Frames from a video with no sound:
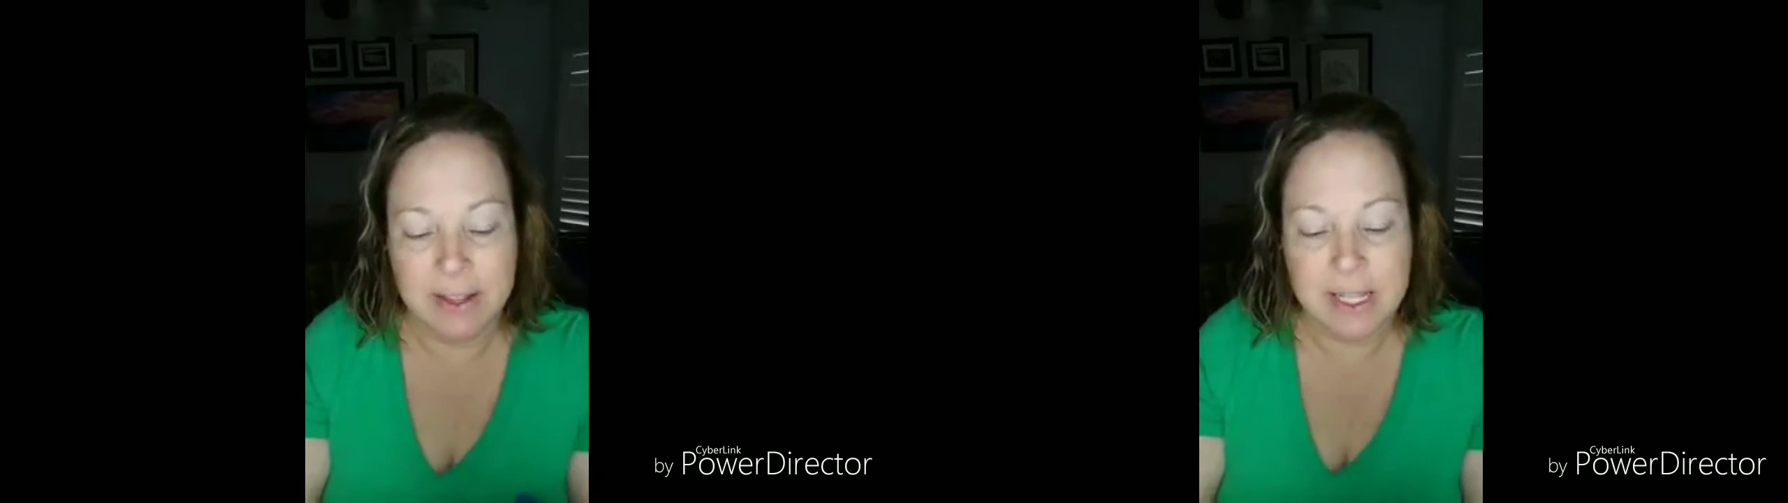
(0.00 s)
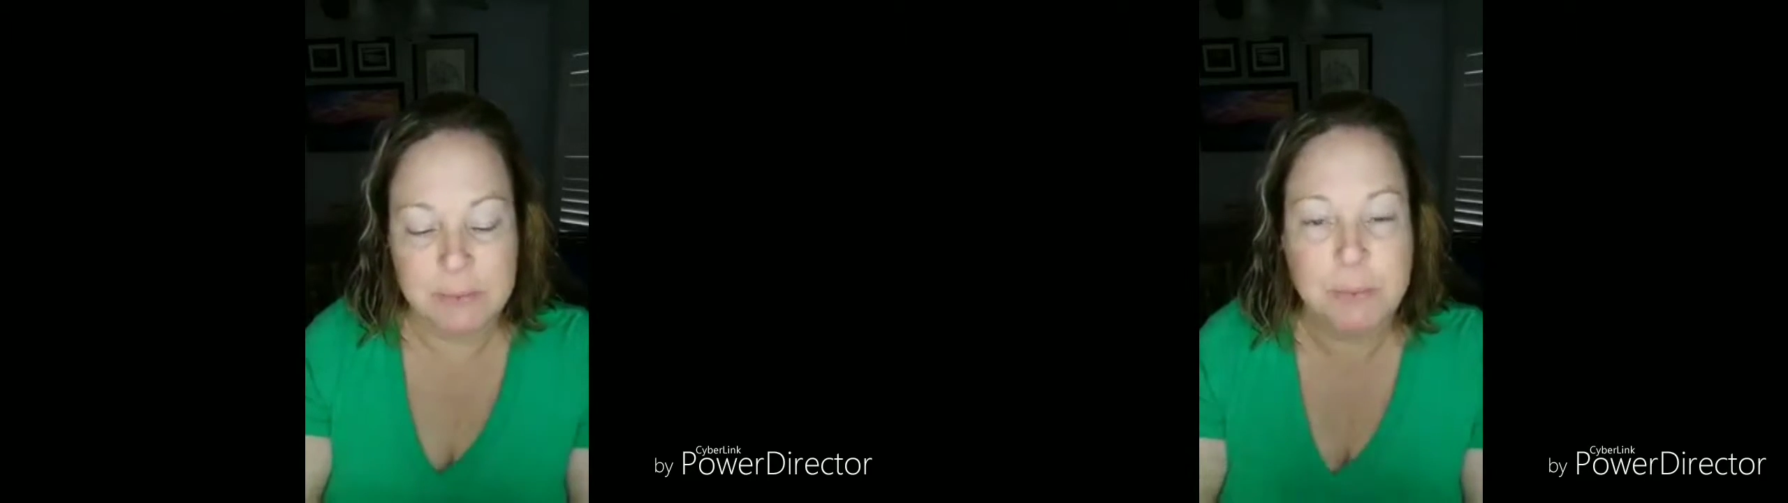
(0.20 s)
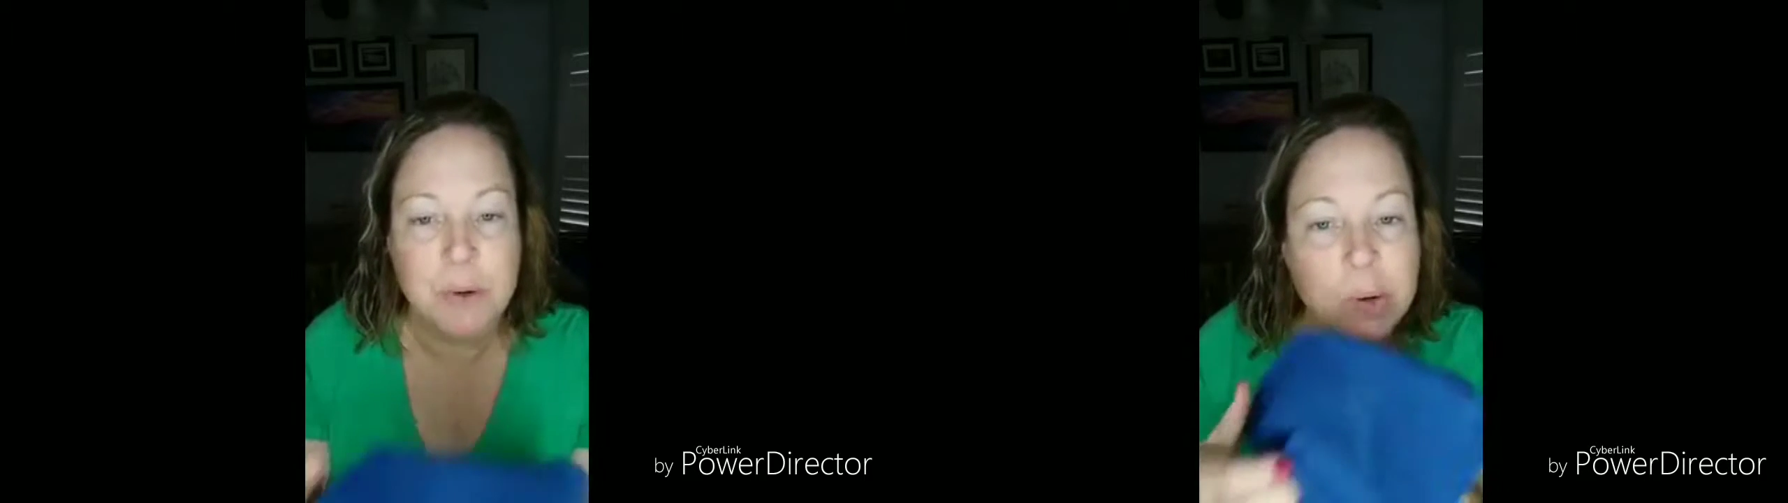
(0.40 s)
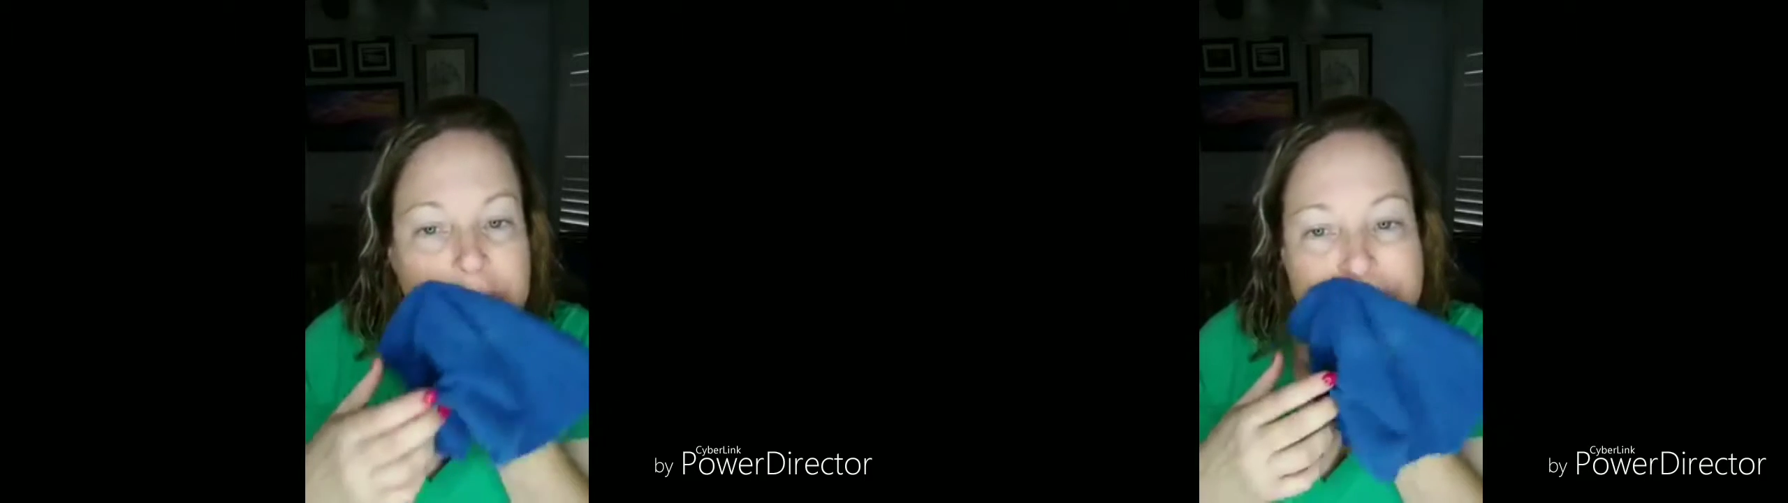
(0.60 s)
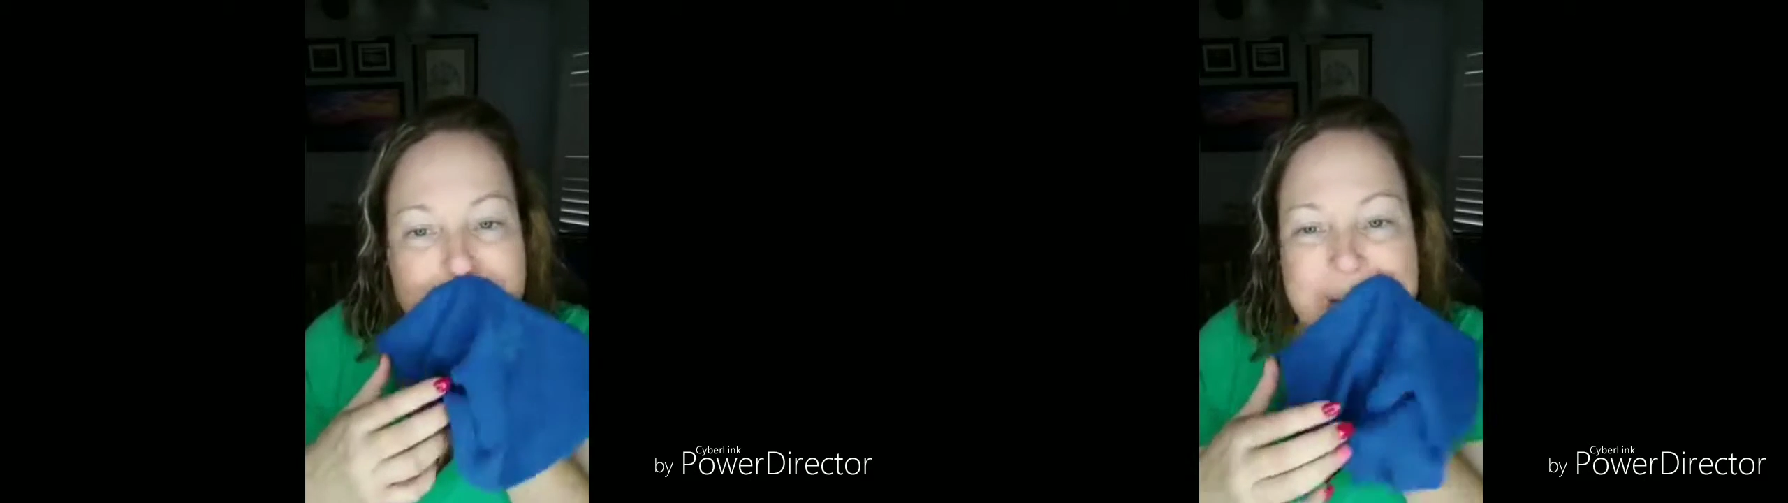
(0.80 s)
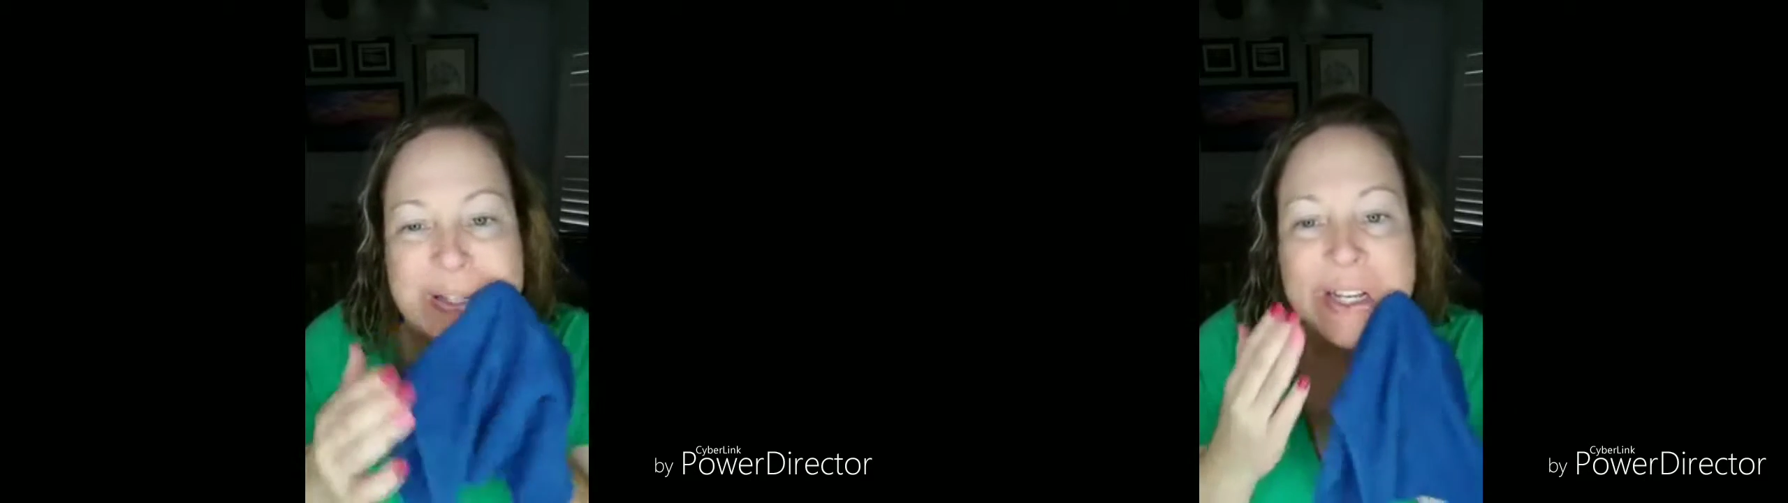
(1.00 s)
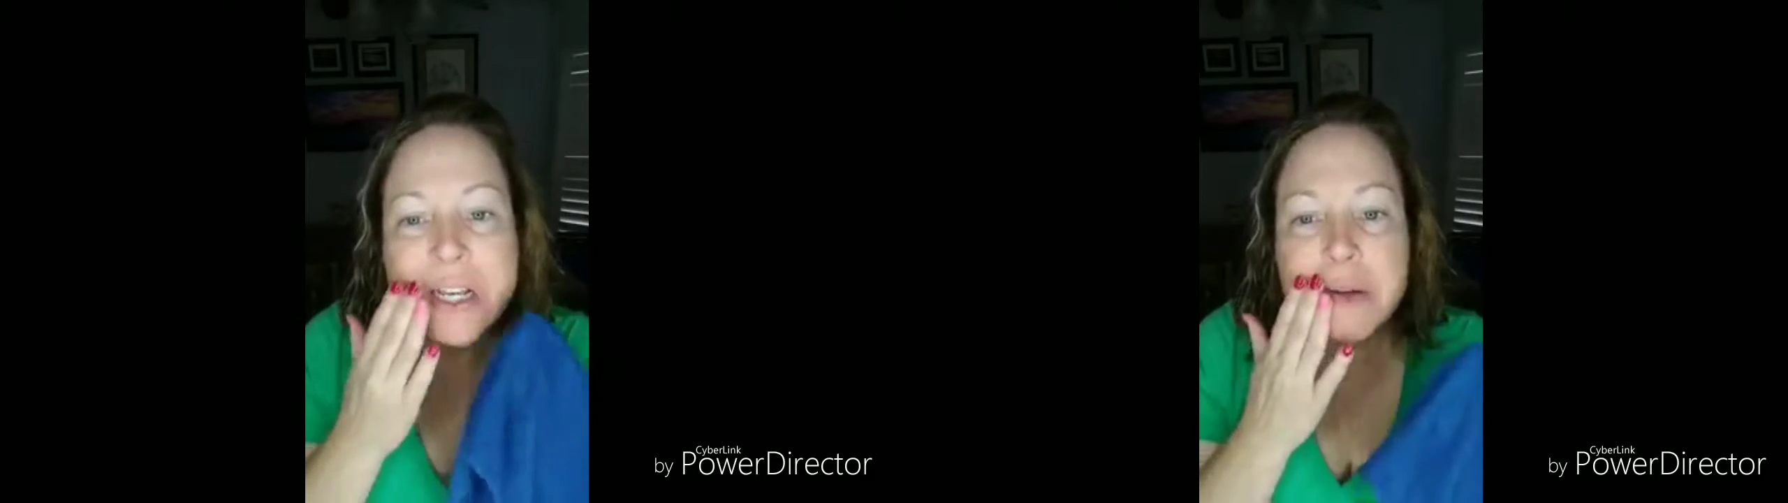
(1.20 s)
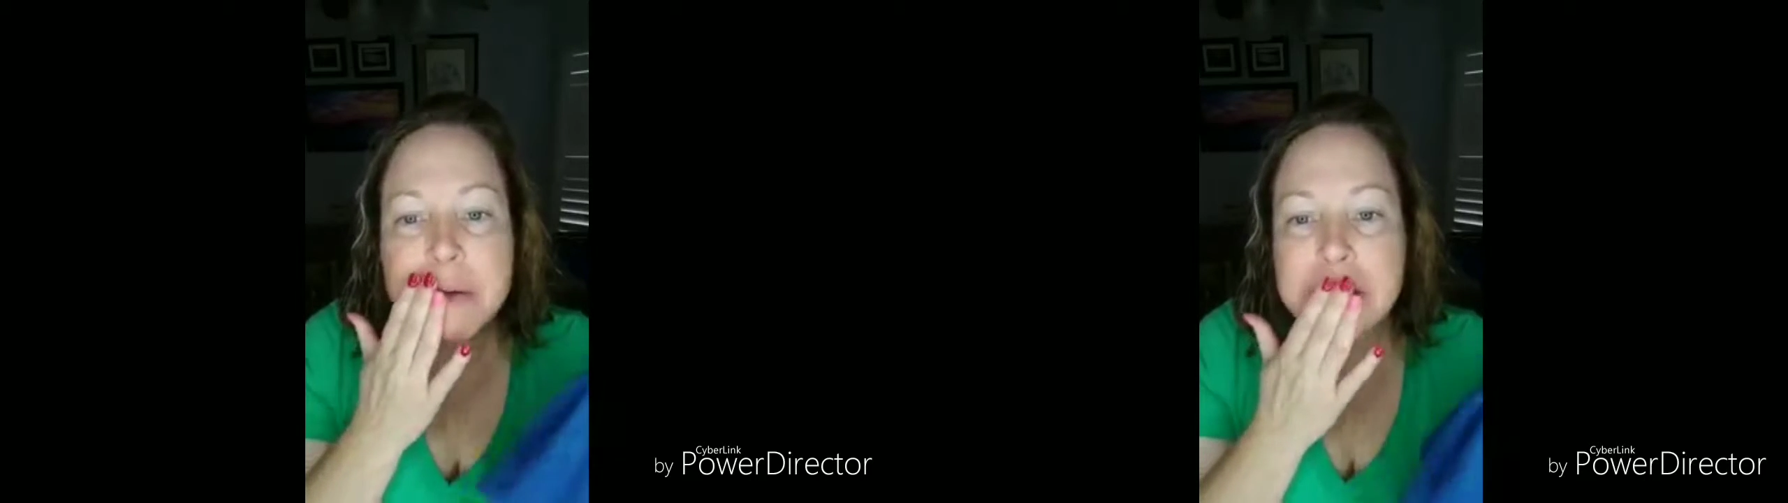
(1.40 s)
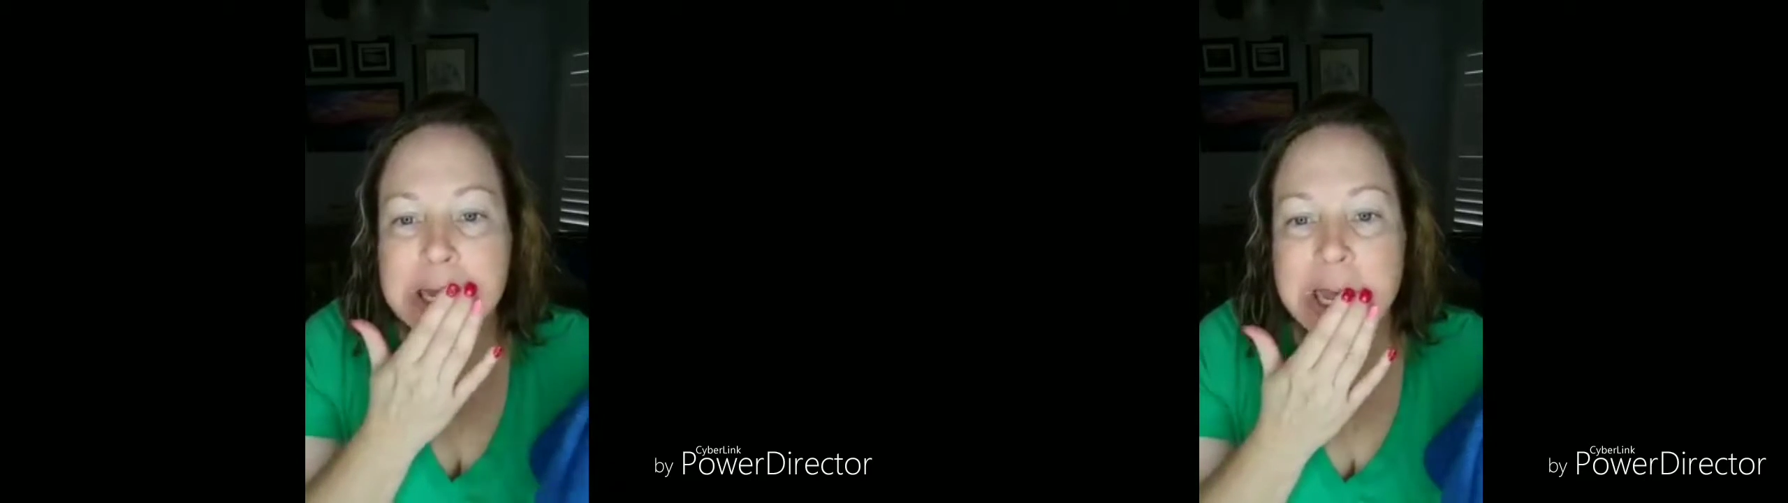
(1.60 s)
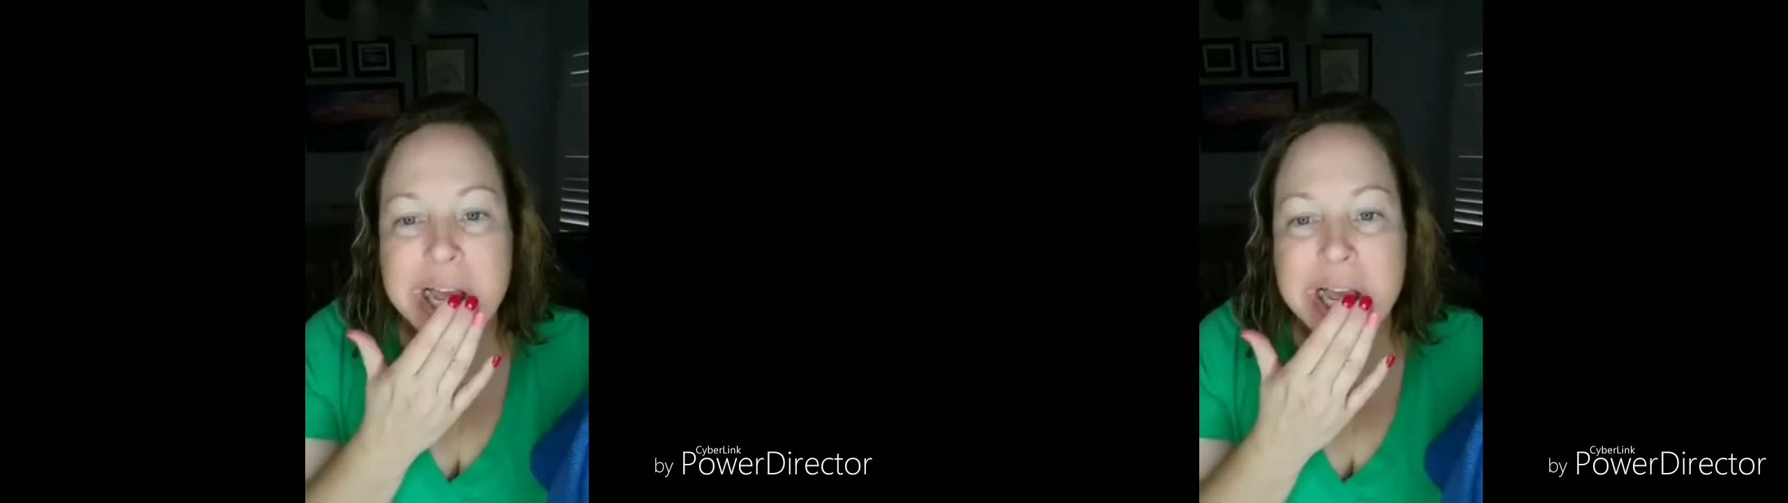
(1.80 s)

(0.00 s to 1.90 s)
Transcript: That's pretty much it.